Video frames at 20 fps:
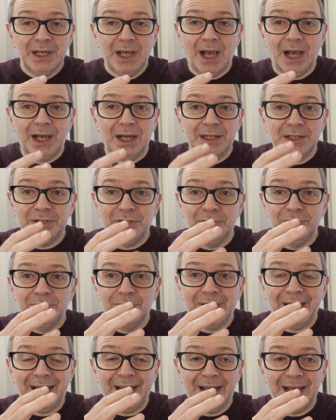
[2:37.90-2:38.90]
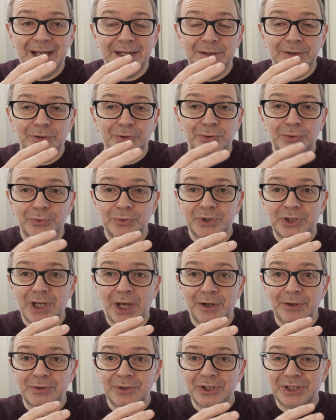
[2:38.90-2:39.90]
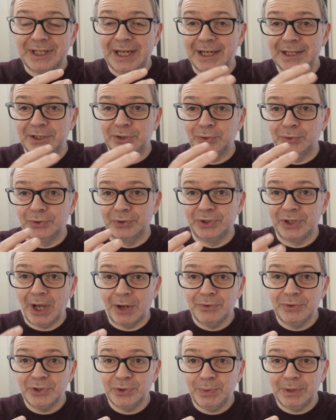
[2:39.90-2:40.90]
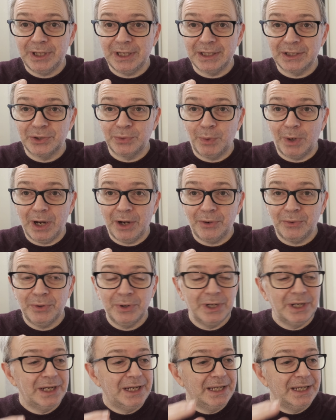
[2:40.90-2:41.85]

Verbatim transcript: Uh, you can also set sort of zones with it as well.